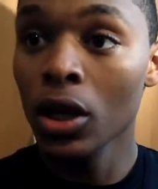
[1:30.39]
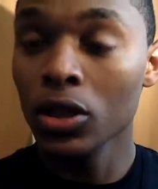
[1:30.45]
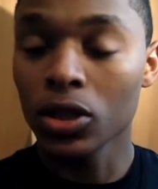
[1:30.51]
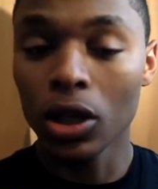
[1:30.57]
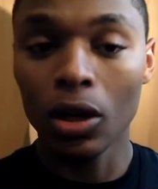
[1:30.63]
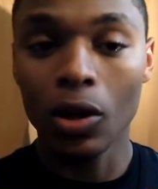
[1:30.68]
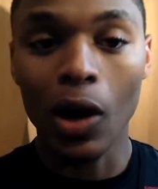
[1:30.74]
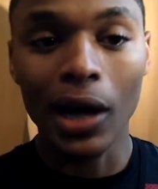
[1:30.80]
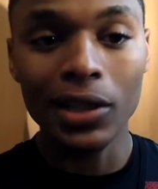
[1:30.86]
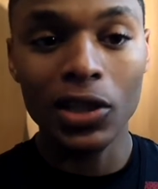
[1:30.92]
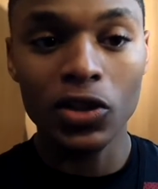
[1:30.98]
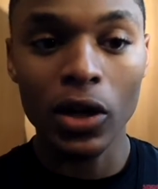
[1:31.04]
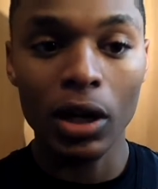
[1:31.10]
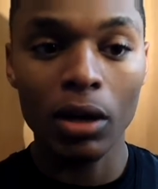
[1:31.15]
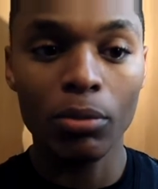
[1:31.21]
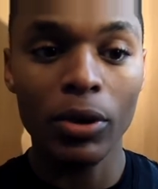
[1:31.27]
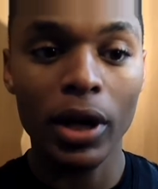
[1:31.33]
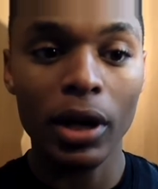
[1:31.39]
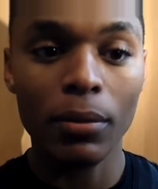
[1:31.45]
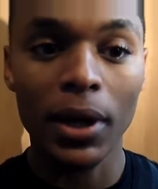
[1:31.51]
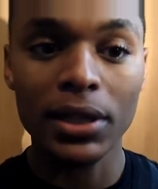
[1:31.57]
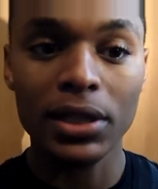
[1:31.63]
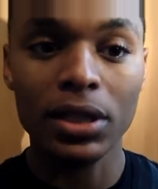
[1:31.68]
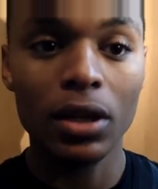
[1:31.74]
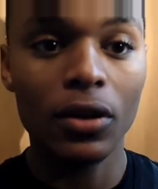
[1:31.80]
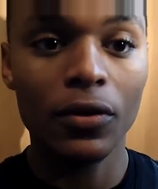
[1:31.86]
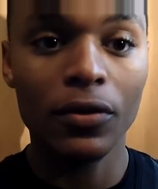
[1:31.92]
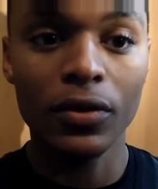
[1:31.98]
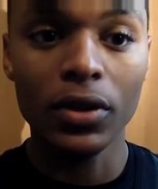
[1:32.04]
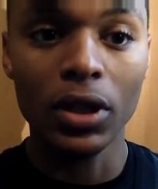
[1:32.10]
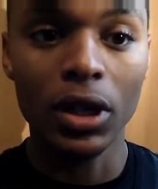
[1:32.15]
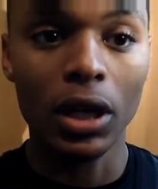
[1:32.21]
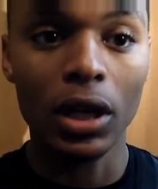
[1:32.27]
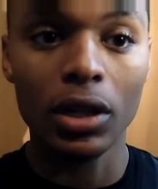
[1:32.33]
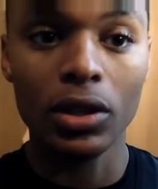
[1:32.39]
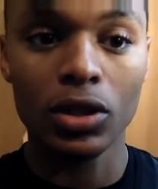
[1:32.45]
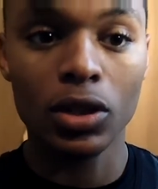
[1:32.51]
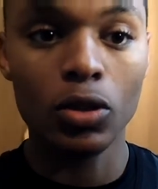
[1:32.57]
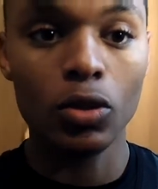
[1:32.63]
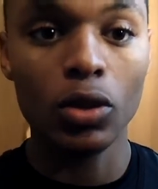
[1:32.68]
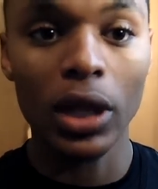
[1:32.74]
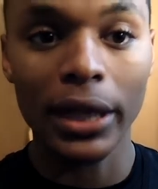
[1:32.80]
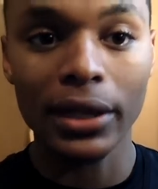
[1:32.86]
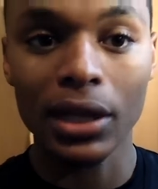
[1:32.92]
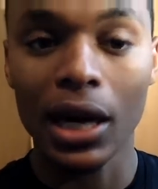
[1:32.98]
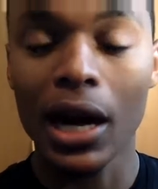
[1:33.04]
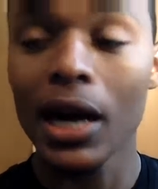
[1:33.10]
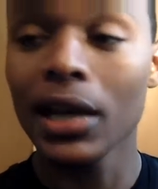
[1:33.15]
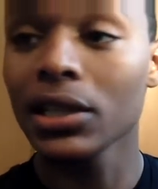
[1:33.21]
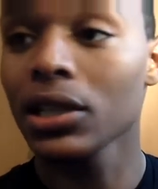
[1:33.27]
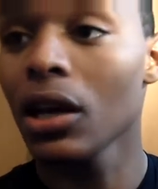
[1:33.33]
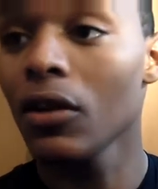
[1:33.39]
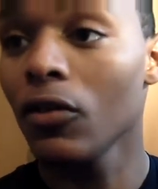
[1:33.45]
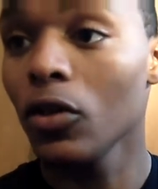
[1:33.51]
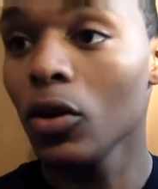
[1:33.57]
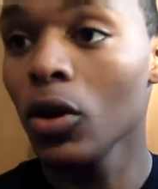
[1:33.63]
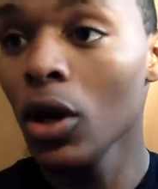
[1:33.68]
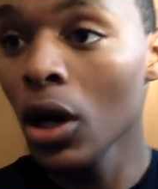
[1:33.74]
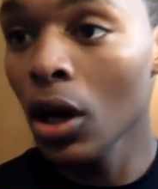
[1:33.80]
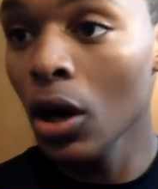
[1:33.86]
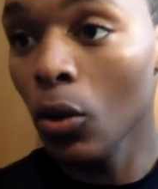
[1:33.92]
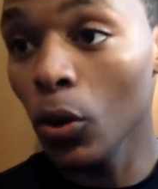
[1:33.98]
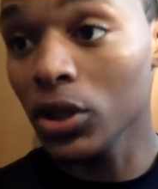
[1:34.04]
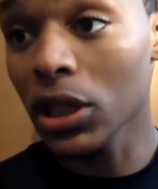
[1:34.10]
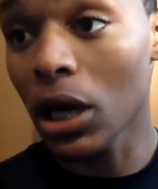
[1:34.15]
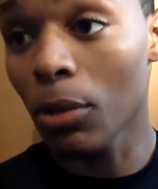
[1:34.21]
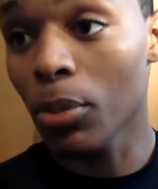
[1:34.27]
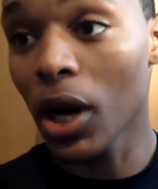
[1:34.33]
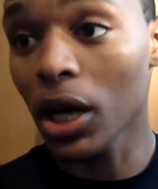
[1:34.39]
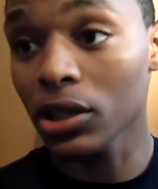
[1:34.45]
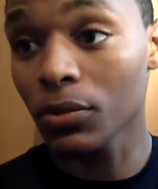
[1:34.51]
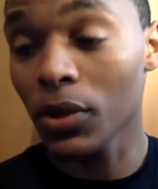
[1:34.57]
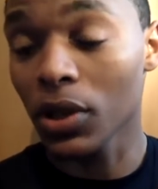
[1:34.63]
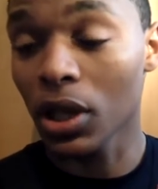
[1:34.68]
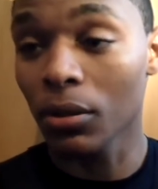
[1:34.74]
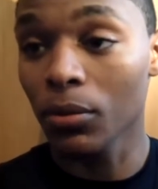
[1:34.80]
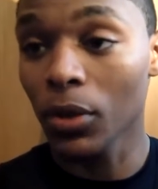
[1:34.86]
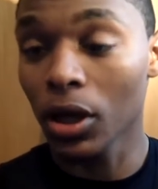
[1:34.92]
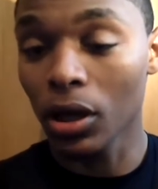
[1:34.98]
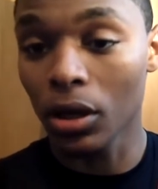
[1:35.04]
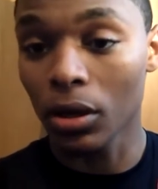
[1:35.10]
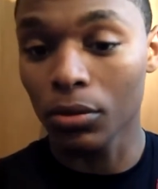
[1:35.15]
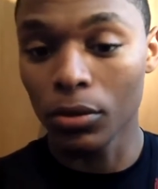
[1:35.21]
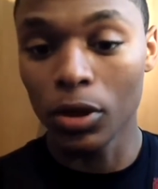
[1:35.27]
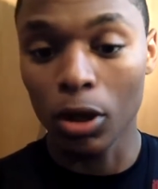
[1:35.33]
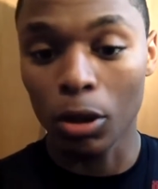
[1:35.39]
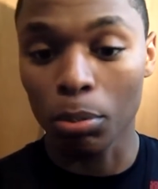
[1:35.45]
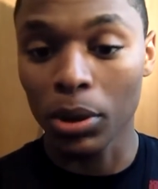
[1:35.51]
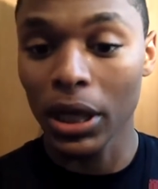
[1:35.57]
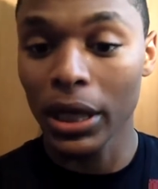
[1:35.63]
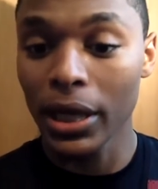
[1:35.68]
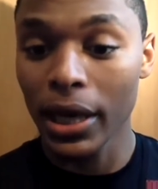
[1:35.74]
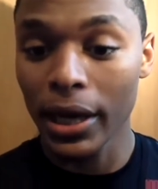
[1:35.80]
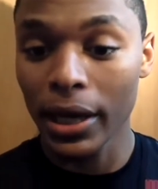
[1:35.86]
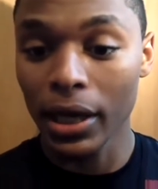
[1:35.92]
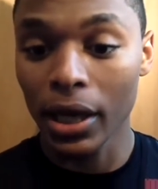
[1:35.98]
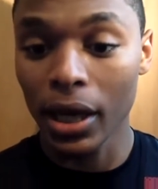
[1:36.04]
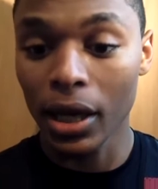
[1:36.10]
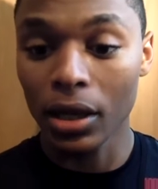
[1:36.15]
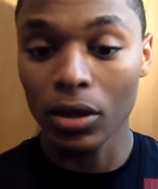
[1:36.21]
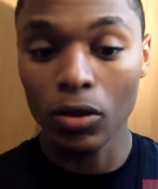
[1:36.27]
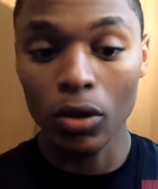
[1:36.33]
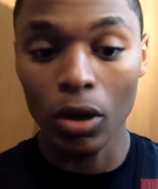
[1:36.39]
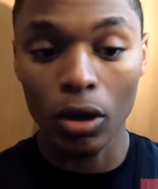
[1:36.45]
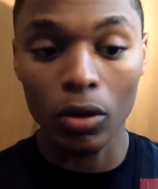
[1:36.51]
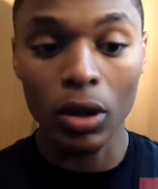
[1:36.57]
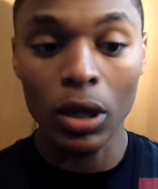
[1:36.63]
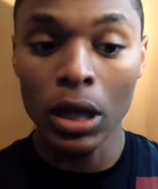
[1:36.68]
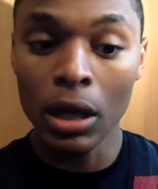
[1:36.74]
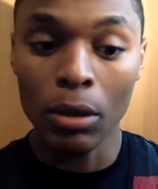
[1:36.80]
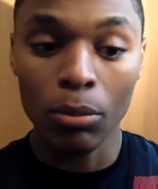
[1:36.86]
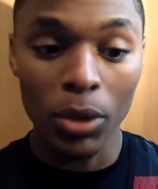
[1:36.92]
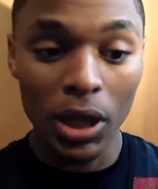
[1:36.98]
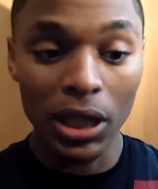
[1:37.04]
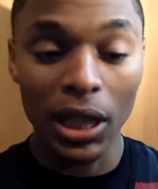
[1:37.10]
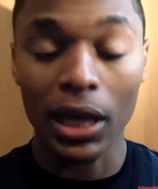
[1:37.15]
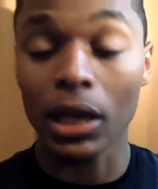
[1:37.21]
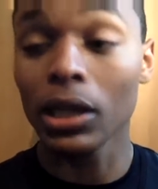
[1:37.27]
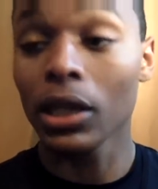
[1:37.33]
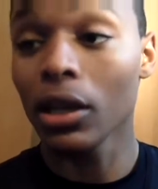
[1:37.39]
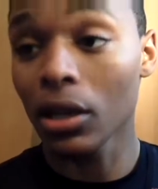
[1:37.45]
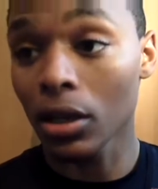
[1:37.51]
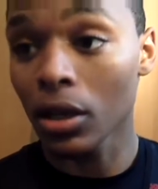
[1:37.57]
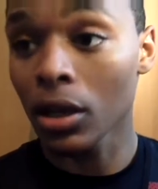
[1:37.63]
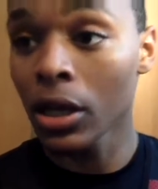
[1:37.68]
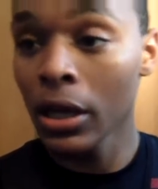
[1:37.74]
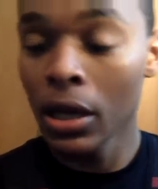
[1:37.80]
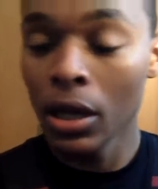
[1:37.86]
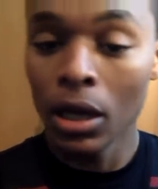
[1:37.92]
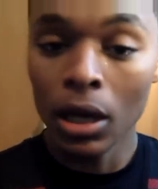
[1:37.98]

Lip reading: So I just try to bring myself to, like, the highest level, which I possibly can, you know, play at and, you know, be like a leader.